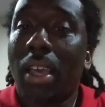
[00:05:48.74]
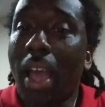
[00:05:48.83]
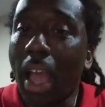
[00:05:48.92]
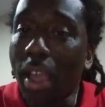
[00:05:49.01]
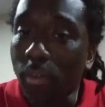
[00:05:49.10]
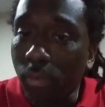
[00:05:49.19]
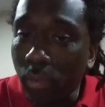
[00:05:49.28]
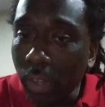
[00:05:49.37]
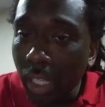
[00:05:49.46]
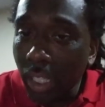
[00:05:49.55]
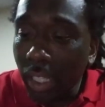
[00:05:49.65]
I
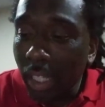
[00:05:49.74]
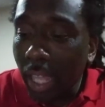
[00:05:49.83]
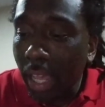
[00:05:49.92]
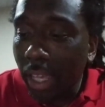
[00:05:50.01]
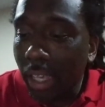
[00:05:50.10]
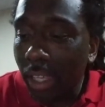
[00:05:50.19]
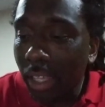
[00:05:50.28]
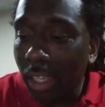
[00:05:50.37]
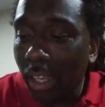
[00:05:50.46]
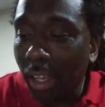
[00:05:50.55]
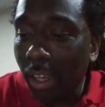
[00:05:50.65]
really like
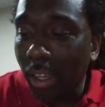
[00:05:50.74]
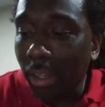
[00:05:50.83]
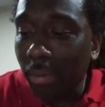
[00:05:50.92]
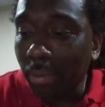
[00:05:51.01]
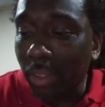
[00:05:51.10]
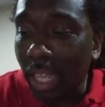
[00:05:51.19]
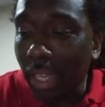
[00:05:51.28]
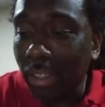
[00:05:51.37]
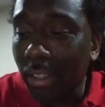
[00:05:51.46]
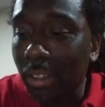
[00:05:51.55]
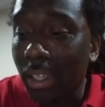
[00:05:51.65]

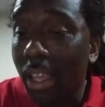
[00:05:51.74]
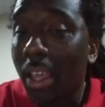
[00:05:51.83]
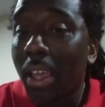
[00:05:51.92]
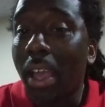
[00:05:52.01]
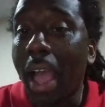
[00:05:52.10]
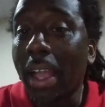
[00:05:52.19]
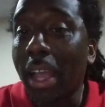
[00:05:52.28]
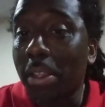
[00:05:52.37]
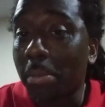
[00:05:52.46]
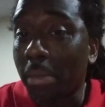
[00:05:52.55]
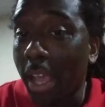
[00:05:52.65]
Texans. I
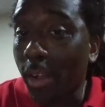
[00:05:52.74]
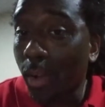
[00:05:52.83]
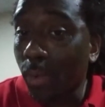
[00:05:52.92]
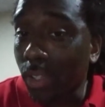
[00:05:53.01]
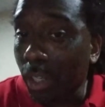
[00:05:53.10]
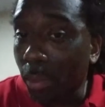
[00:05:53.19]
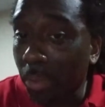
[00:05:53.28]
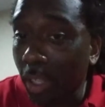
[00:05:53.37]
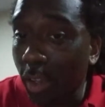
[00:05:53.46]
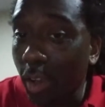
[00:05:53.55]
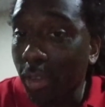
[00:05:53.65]
got them now going to the
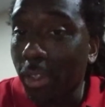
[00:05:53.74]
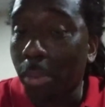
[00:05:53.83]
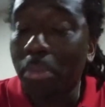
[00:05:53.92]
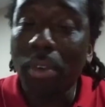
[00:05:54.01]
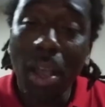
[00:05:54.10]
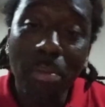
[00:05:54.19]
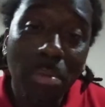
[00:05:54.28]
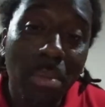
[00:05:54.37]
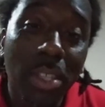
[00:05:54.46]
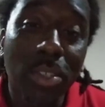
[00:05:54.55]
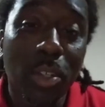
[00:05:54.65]
playoffs. The
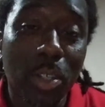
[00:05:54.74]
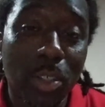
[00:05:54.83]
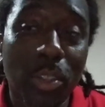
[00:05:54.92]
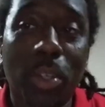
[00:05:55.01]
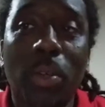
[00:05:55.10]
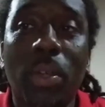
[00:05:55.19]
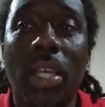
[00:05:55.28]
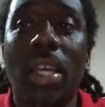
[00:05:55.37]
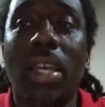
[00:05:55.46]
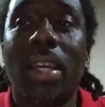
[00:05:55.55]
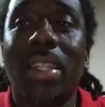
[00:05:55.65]
problem is also
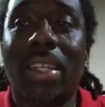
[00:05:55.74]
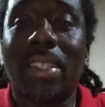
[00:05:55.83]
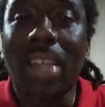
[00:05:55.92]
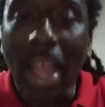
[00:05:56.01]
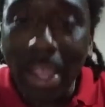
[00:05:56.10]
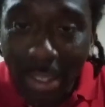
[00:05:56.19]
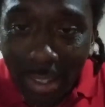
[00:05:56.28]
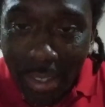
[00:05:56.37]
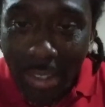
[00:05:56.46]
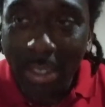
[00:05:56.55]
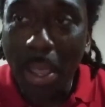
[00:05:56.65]
the
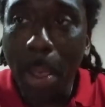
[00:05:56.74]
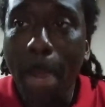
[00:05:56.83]
Titans.